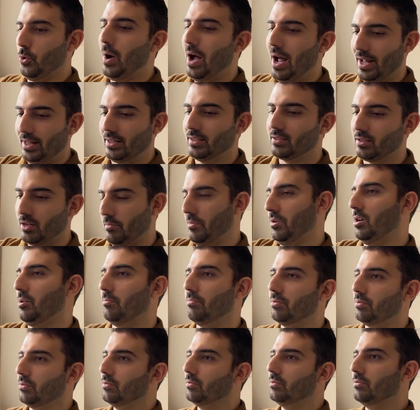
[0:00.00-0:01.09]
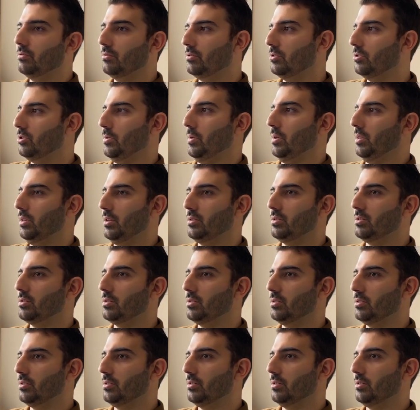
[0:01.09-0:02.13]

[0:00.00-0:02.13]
had coming up doing this.